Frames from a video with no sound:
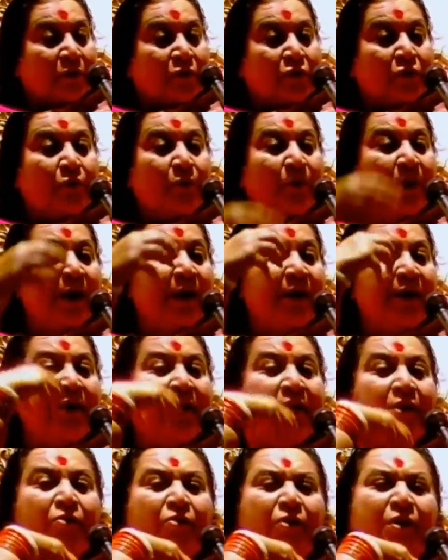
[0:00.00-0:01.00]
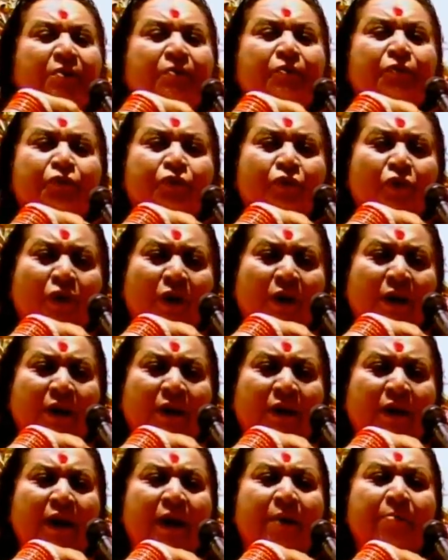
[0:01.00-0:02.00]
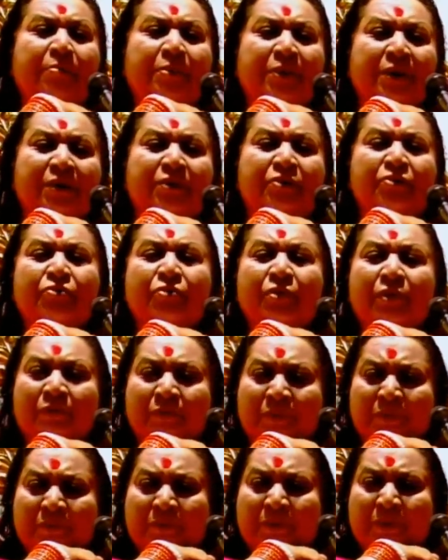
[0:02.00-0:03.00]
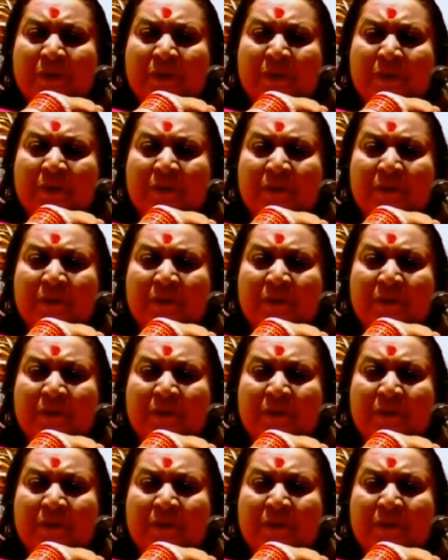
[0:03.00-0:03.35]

So we are here to give joy, happiness to everyone,